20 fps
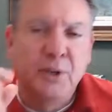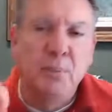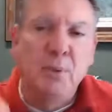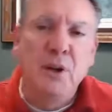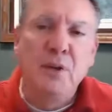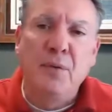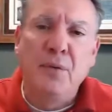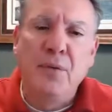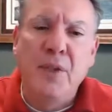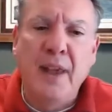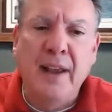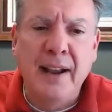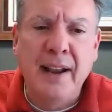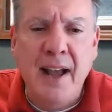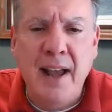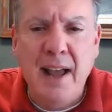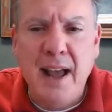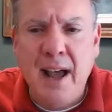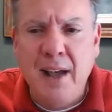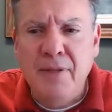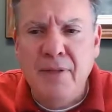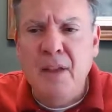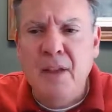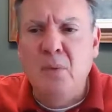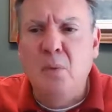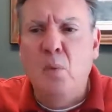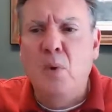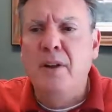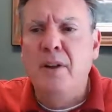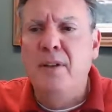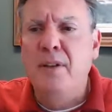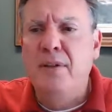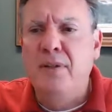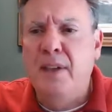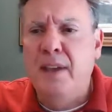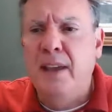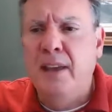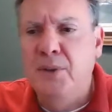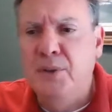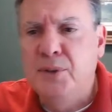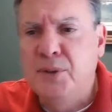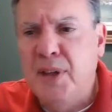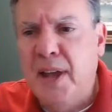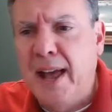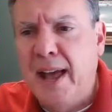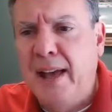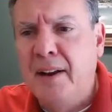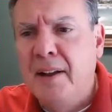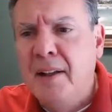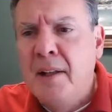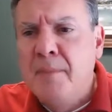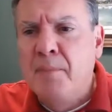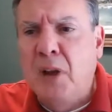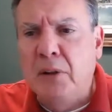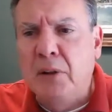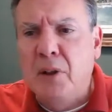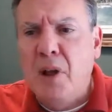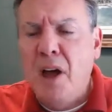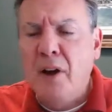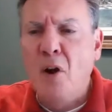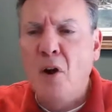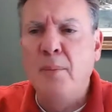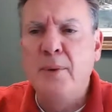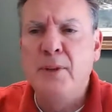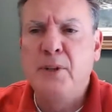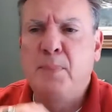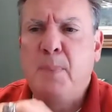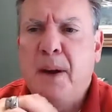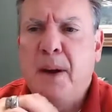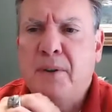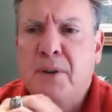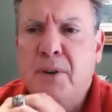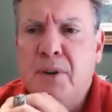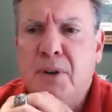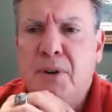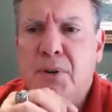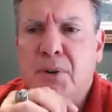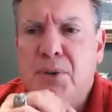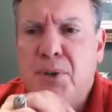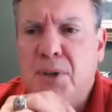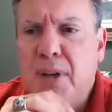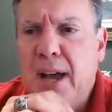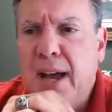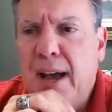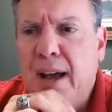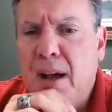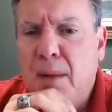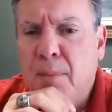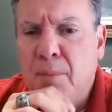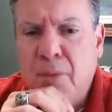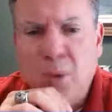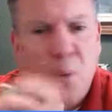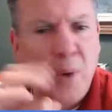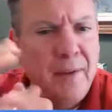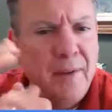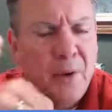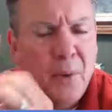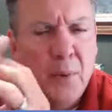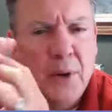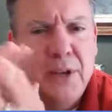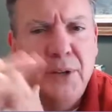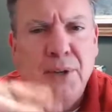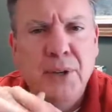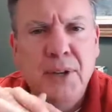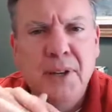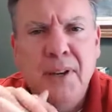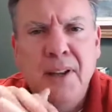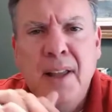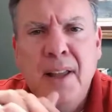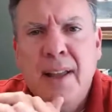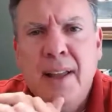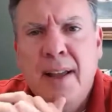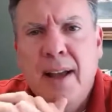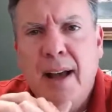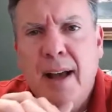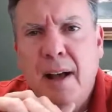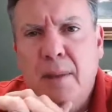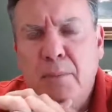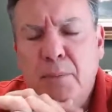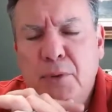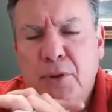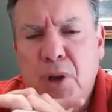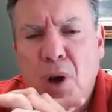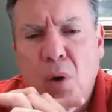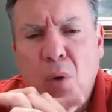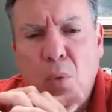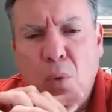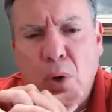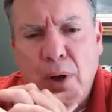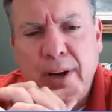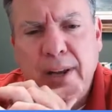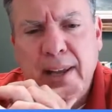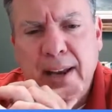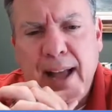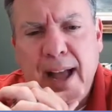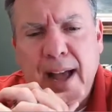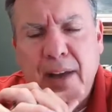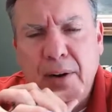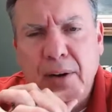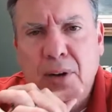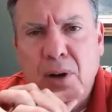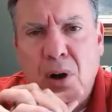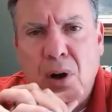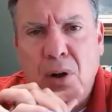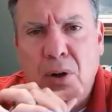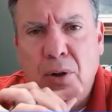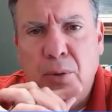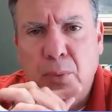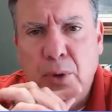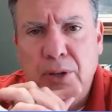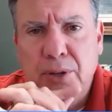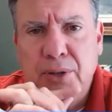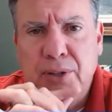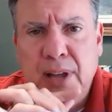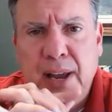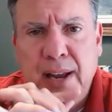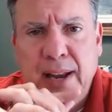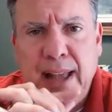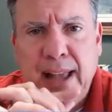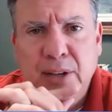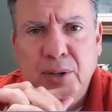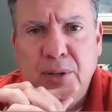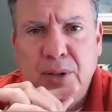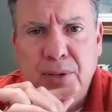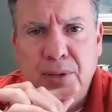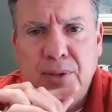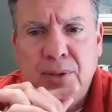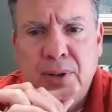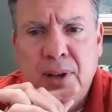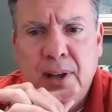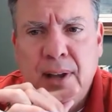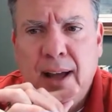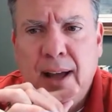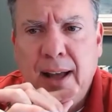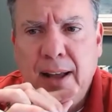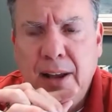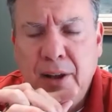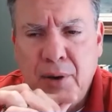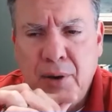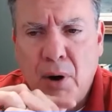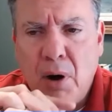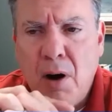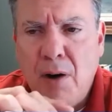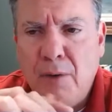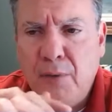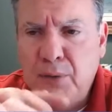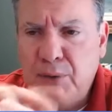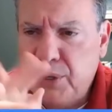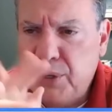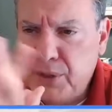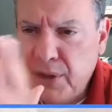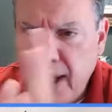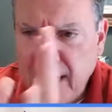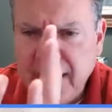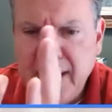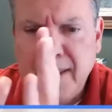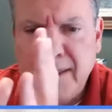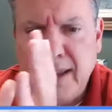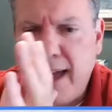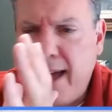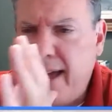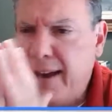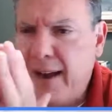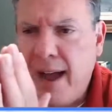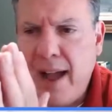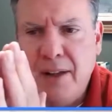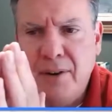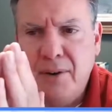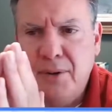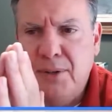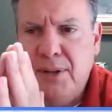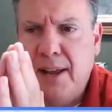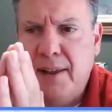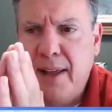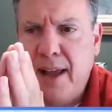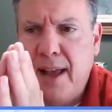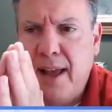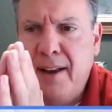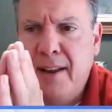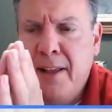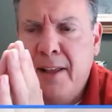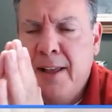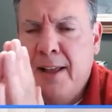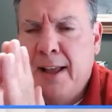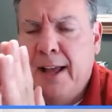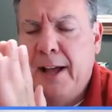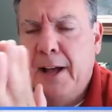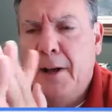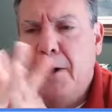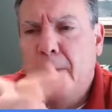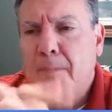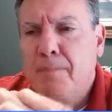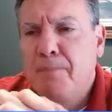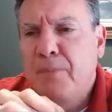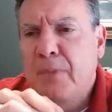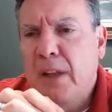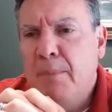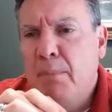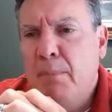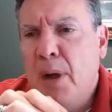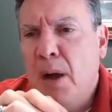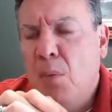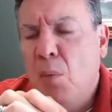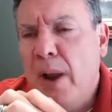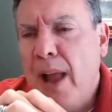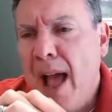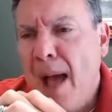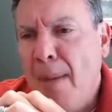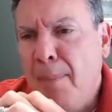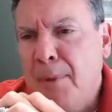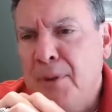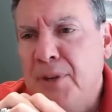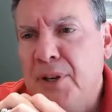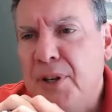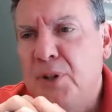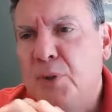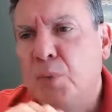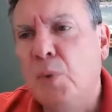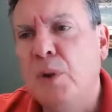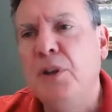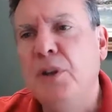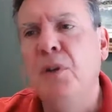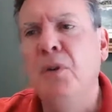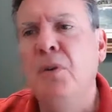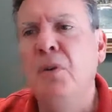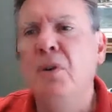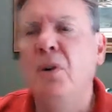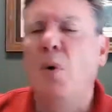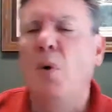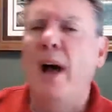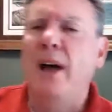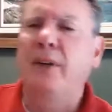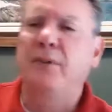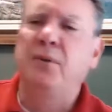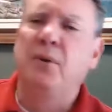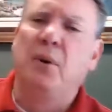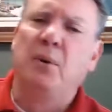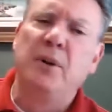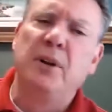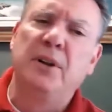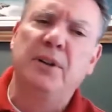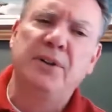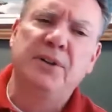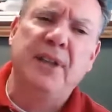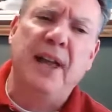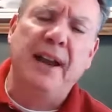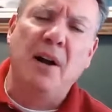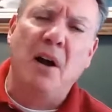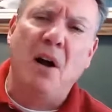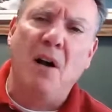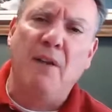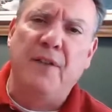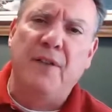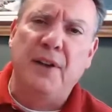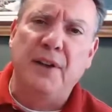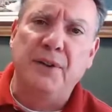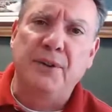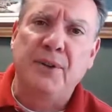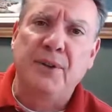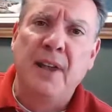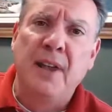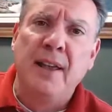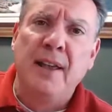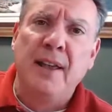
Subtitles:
a beautiful thing. And I think one of the things that a lot of home inspectors, for whatever reason, don't want to get out and call on real estate agents in their offices. And I get that. I understand that. But what happens is when you go out to a real estate office,